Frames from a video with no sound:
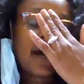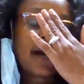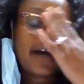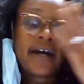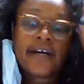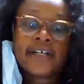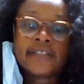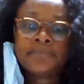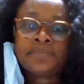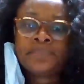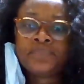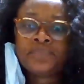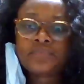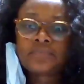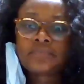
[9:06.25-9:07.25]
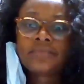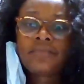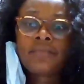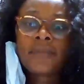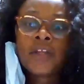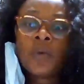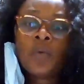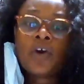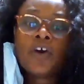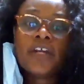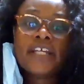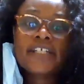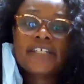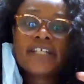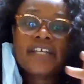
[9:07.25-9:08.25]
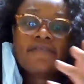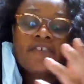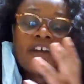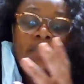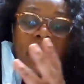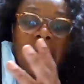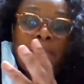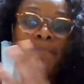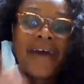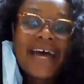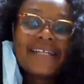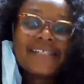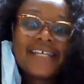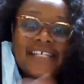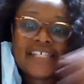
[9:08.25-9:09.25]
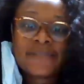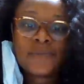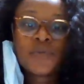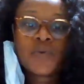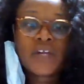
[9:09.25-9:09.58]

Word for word: Um, we're going to deliver about baptisms.